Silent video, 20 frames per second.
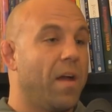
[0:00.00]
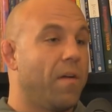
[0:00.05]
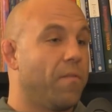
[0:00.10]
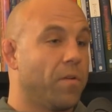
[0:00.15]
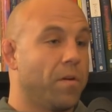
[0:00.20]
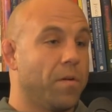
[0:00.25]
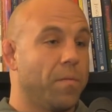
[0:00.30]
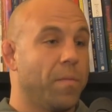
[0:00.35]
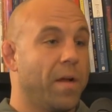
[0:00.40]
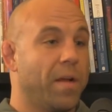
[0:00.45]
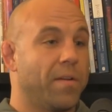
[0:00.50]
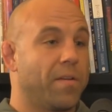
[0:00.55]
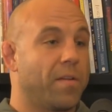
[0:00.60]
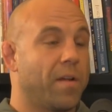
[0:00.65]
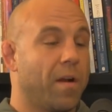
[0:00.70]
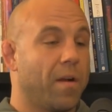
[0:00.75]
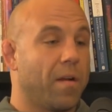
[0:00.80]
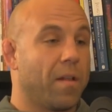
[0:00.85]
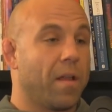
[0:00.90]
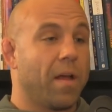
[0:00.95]
ever in my
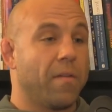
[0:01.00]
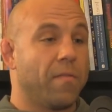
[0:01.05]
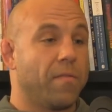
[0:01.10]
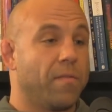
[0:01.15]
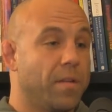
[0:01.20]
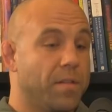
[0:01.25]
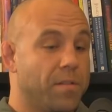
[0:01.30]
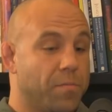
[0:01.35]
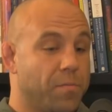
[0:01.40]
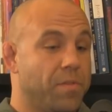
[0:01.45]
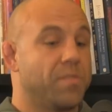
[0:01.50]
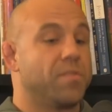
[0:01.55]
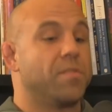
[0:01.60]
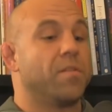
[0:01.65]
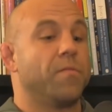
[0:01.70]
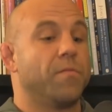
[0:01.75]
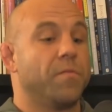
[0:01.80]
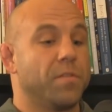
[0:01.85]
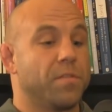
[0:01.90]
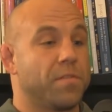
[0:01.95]
entire life and it's
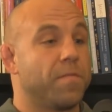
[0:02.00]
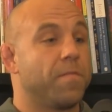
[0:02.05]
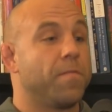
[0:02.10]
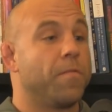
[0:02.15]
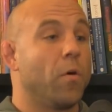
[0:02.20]
resurfaced